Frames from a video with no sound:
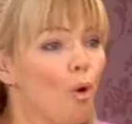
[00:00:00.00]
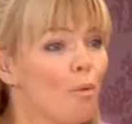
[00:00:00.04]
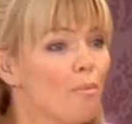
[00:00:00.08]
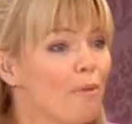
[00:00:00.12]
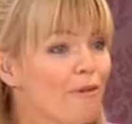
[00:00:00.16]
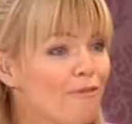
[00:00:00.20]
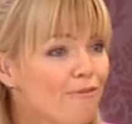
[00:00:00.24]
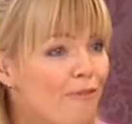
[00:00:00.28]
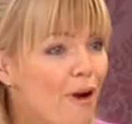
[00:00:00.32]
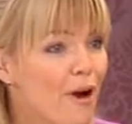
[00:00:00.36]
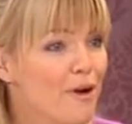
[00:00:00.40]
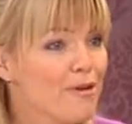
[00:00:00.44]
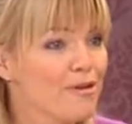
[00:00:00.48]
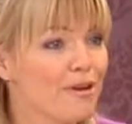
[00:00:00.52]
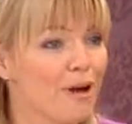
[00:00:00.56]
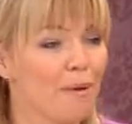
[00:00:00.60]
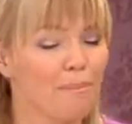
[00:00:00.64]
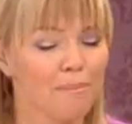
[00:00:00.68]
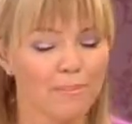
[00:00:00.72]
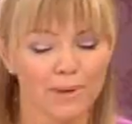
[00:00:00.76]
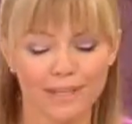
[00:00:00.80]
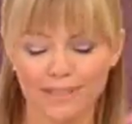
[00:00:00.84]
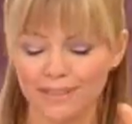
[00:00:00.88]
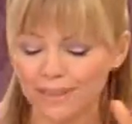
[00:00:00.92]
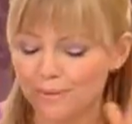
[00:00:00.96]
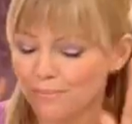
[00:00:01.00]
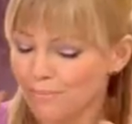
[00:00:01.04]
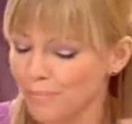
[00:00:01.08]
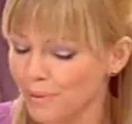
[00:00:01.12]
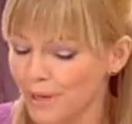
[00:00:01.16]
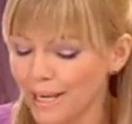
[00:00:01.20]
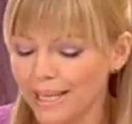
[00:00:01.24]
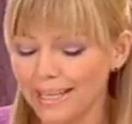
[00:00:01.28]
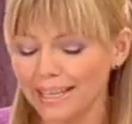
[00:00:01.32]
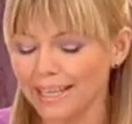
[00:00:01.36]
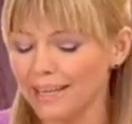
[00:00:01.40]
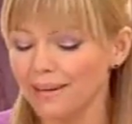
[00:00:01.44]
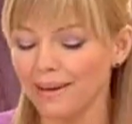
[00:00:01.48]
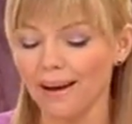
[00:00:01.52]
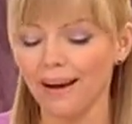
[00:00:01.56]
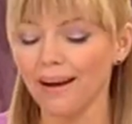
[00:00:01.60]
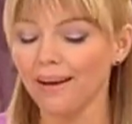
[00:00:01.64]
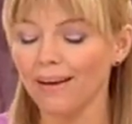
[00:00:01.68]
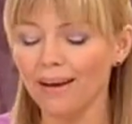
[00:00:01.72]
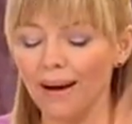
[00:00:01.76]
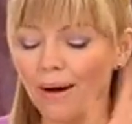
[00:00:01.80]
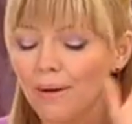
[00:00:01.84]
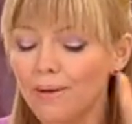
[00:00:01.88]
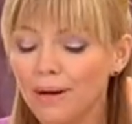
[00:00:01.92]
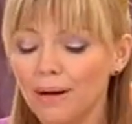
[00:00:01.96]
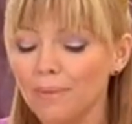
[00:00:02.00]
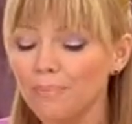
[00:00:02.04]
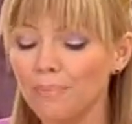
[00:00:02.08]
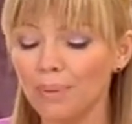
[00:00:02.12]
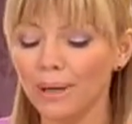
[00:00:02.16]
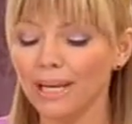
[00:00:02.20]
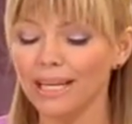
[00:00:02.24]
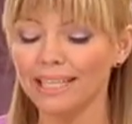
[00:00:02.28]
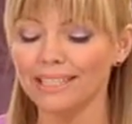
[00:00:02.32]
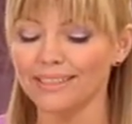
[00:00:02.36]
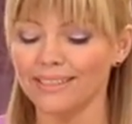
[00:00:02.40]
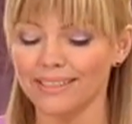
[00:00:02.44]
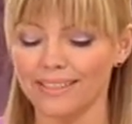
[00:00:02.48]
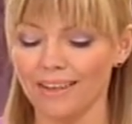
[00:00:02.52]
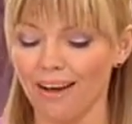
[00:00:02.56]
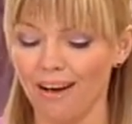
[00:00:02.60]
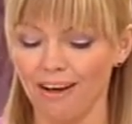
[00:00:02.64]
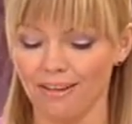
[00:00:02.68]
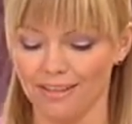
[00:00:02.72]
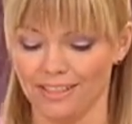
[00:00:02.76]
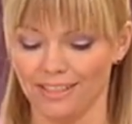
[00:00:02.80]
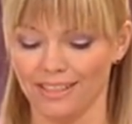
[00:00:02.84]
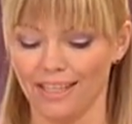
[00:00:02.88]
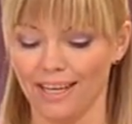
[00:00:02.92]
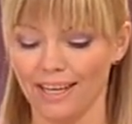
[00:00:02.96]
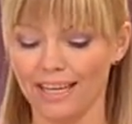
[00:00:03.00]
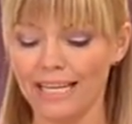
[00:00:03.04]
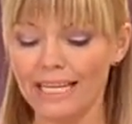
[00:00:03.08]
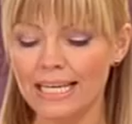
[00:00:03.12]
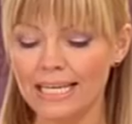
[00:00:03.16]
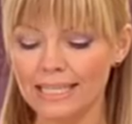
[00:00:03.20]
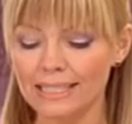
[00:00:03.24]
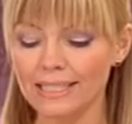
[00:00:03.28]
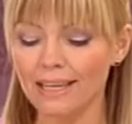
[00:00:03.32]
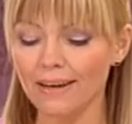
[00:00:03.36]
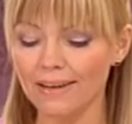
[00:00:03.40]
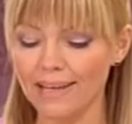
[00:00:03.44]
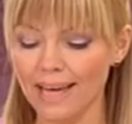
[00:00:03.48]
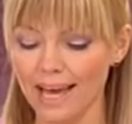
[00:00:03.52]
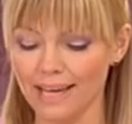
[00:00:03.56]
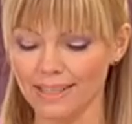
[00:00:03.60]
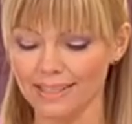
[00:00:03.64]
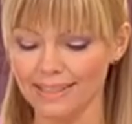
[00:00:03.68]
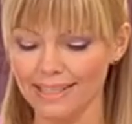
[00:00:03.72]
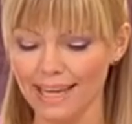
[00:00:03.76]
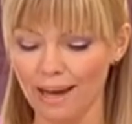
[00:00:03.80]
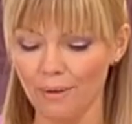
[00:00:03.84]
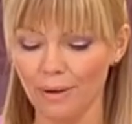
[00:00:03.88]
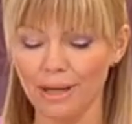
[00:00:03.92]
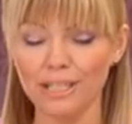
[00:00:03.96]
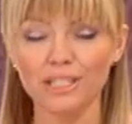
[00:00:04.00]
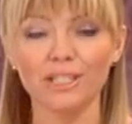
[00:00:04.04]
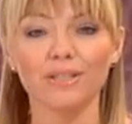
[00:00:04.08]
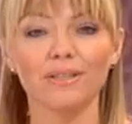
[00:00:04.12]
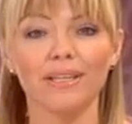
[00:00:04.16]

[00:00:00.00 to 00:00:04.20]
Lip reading: my phone numbers, a complete disaster. So, yes, now I do